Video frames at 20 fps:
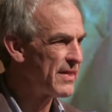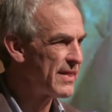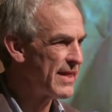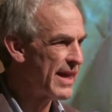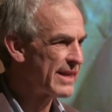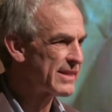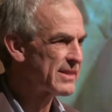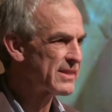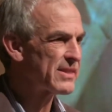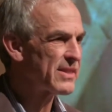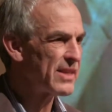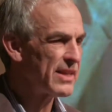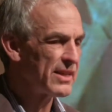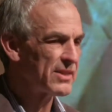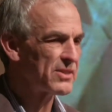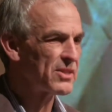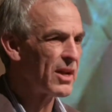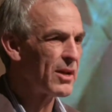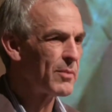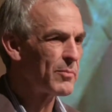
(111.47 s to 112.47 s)
That's the
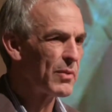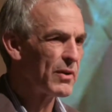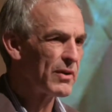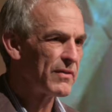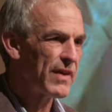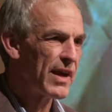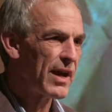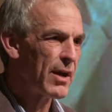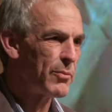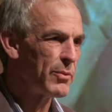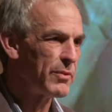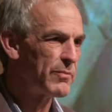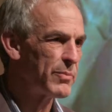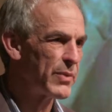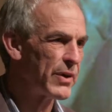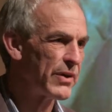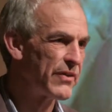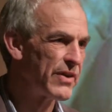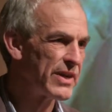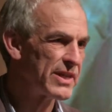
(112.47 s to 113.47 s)
example of how we've
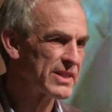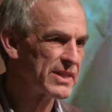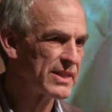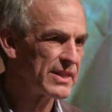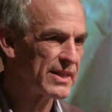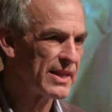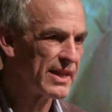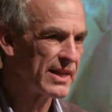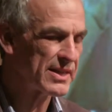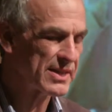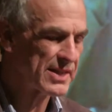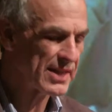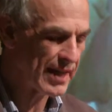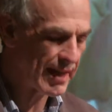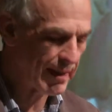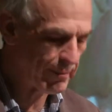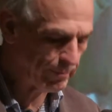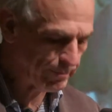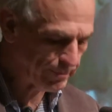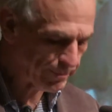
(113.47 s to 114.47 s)
progressed in that
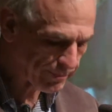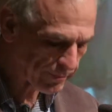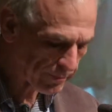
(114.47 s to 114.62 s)
time.